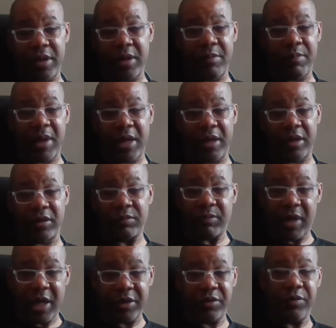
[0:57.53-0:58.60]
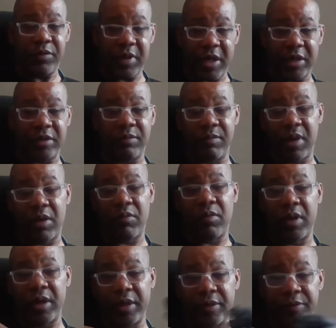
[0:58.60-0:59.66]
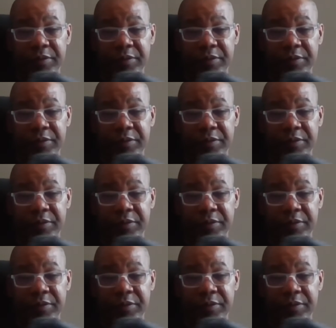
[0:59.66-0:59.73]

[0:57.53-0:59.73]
anybody else but i do things my way